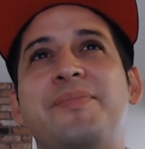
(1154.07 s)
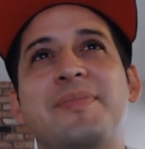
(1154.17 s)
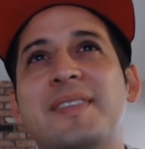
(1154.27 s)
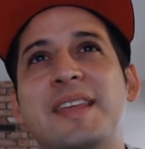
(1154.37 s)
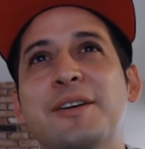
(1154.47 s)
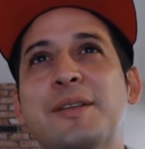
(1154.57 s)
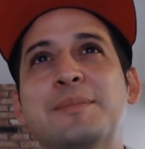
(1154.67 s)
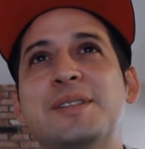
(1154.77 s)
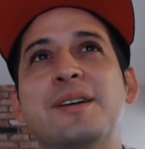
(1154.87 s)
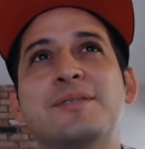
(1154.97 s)
kill
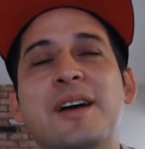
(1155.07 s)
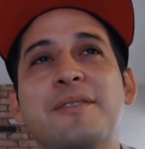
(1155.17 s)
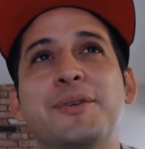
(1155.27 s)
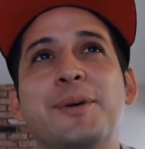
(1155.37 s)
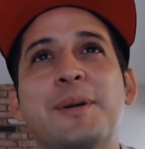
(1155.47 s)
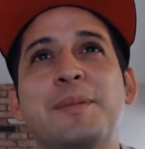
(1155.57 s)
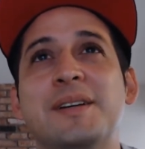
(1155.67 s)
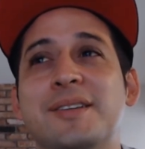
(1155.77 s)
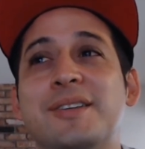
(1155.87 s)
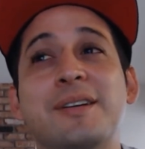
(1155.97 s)
themselves off, you know what I mean?
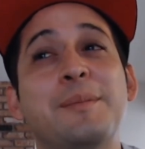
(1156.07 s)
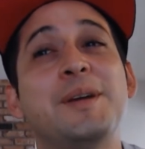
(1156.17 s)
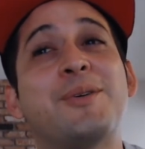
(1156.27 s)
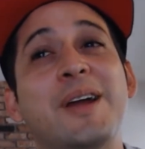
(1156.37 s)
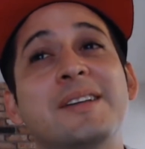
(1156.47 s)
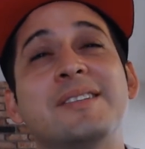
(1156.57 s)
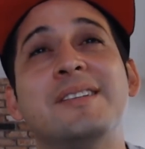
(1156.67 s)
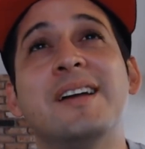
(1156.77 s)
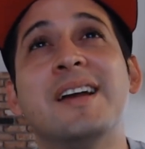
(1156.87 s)
Because it's going to be crazy.